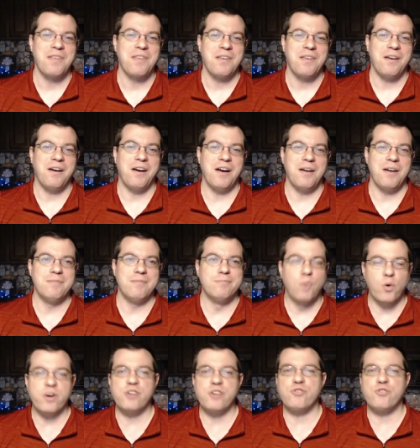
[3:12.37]

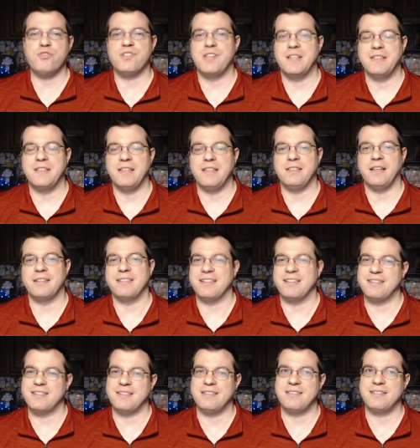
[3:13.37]
More interesting than, like,
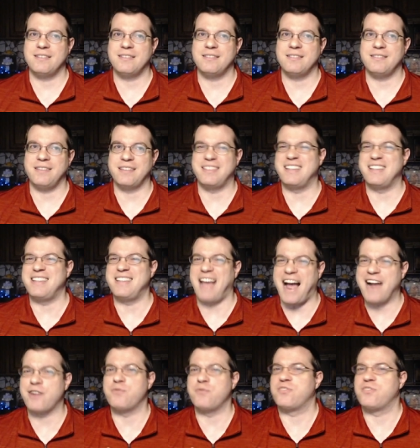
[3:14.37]
this, like the
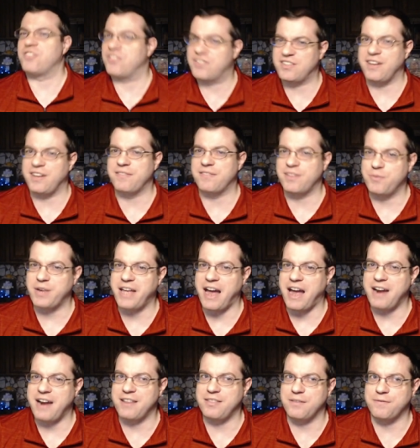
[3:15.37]
Yakuza stuff that we
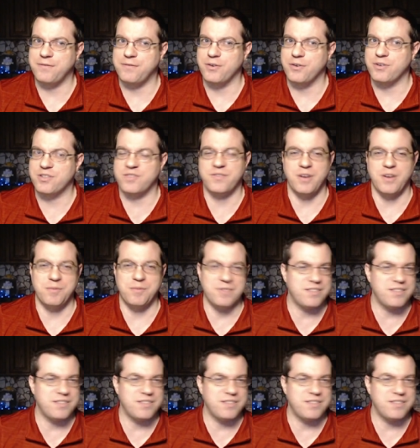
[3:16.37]
got in the first film.